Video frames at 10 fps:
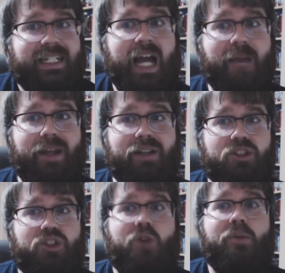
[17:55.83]
I mean,
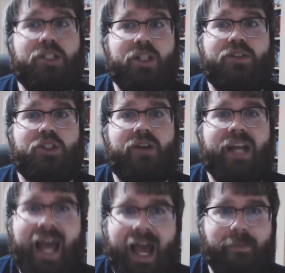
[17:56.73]
so much stuff has already
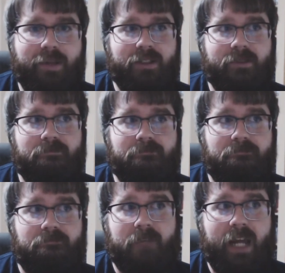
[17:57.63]
happened,
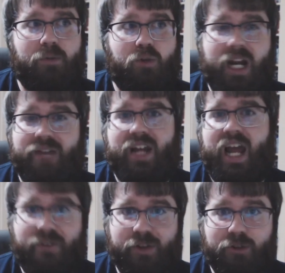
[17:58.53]
and we're not even
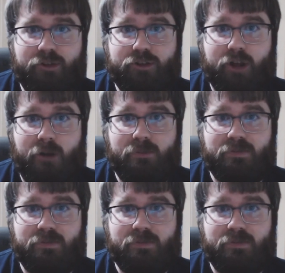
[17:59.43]
halfway through the show.